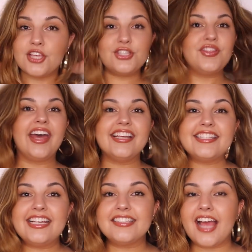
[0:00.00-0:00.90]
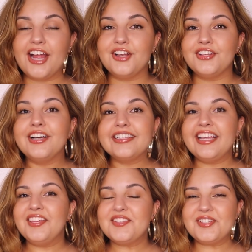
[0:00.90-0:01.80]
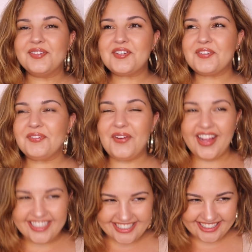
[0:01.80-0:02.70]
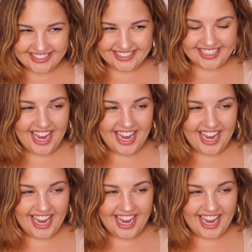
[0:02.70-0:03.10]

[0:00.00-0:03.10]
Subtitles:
So that is the entire look. Thank you so much for watching.